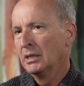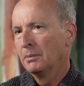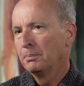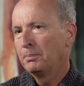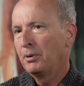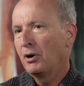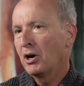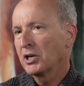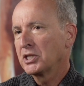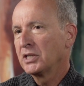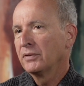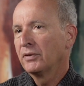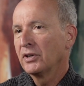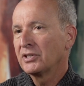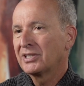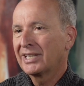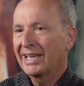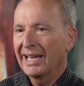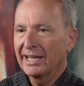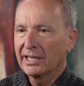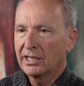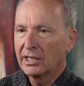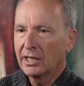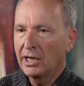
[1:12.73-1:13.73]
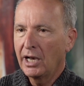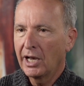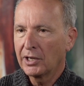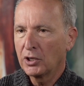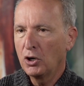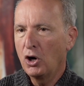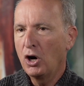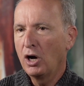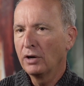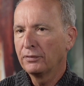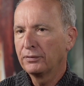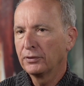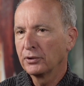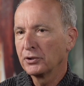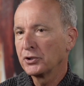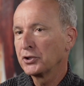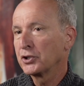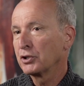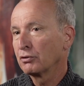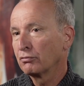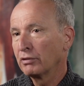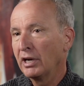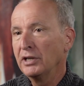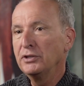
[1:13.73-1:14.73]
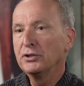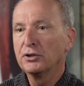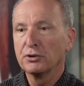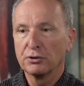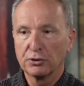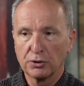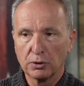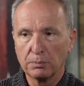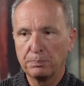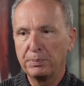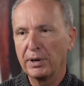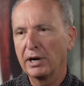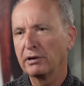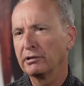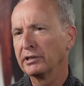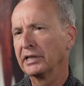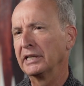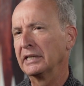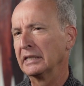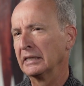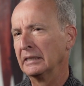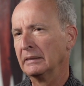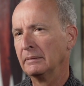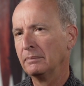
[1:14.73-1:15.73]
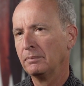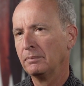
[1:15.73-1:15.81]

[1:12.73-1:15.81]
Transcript: Parts of us get cut off or surrendered or buried.